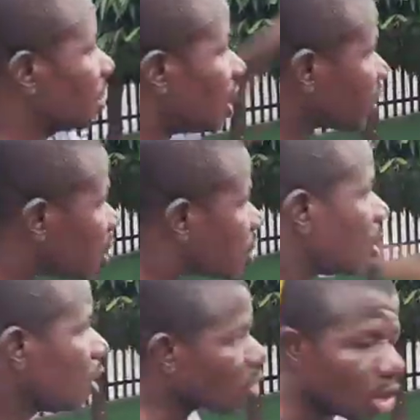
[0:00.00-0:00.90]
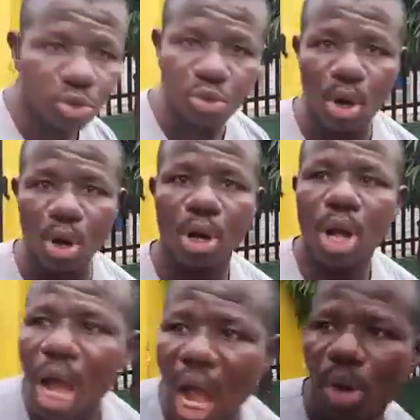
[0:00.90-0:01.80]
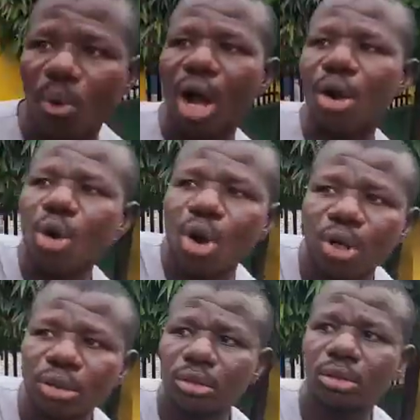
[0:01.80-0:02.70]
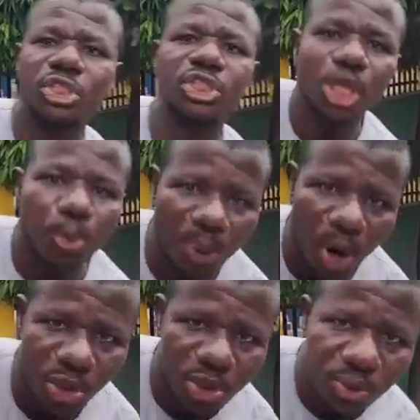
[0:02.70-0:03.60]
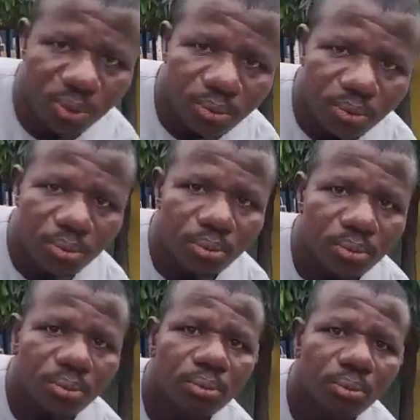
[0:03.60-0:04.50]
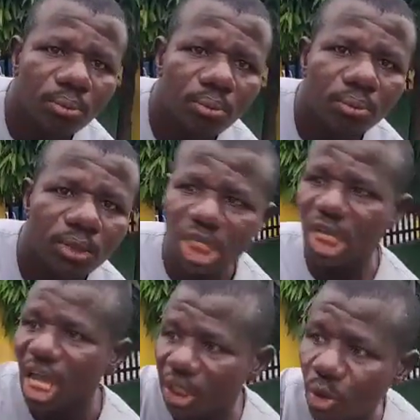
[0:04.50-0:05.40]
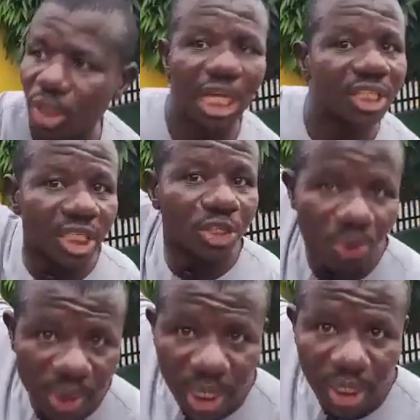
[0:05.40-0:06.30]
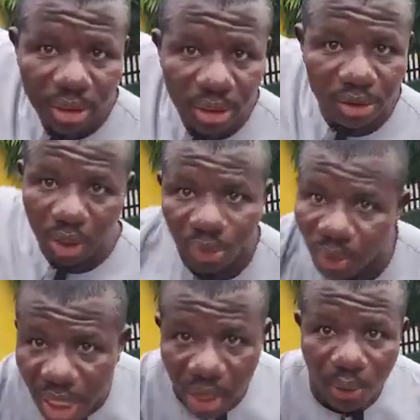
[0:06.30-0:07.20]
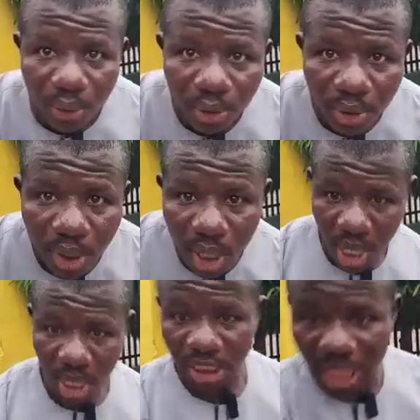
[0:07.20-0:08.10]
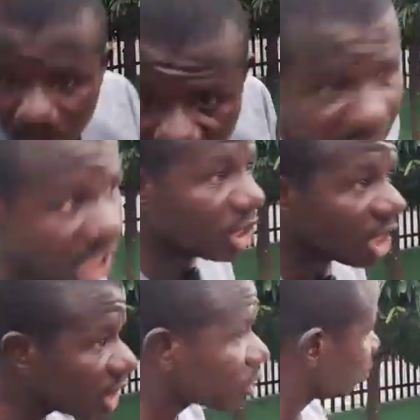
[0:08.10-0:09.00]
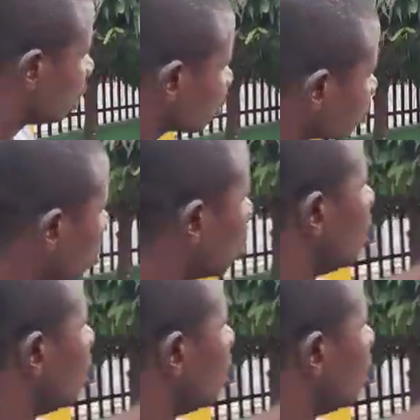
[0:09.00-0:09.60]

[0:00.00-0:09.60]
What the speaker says: British control our own seaports. The headquarters is in UK, not here. Let me tell you, in case you don't know,